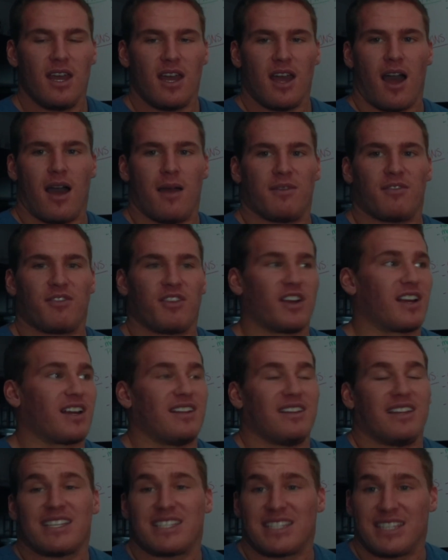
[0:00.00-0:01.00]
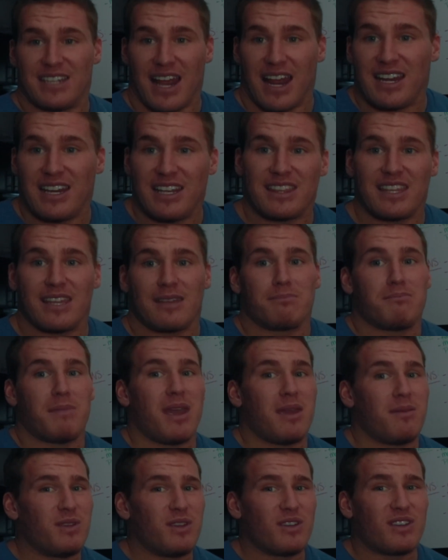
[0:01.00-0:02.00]
If you're going to lessen anything,
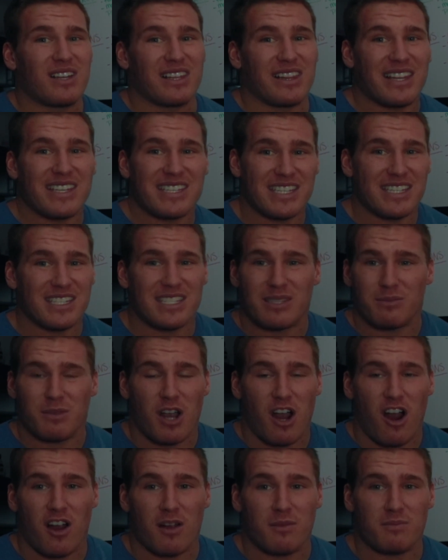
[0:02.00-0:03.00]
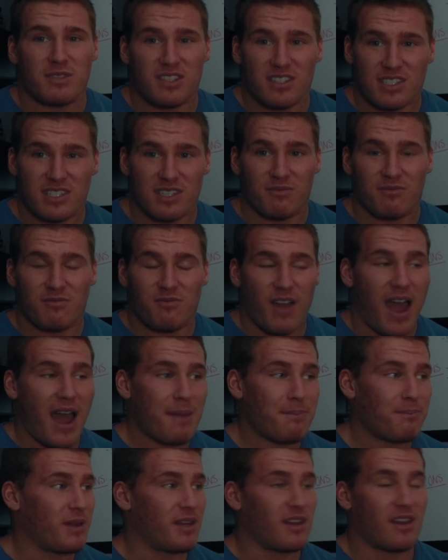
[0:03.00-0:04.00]
maybe you could lessen some carbs and some fat, but